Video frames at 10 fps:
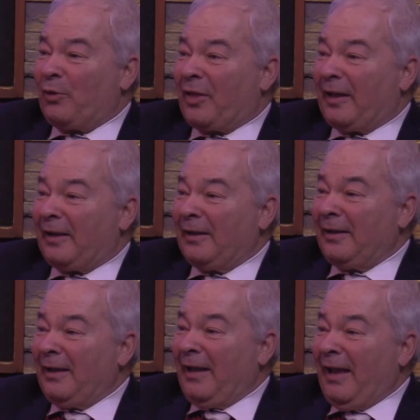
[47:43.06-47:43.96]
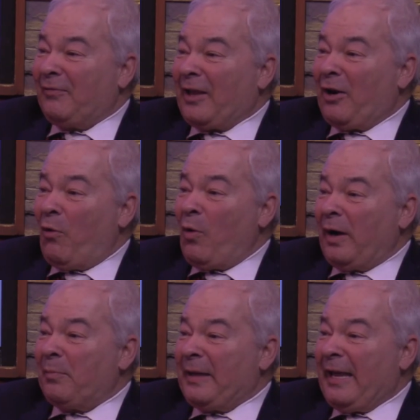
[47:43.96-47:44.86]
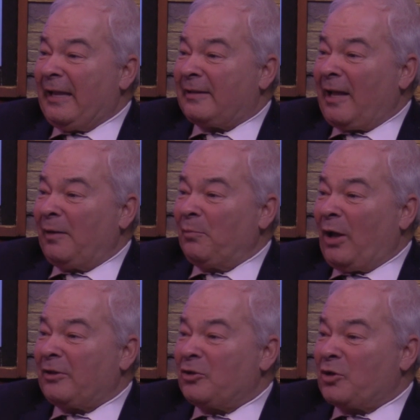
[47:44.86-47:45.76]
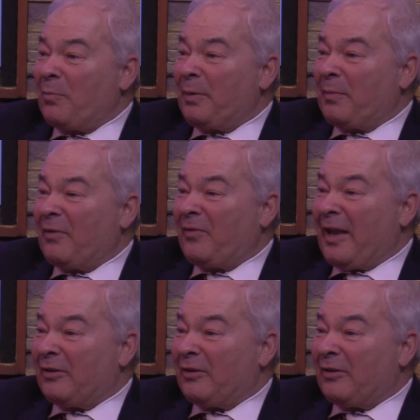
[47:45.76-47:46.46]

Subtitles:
thing? If they don't want to be hit, tell them not to jump in my face.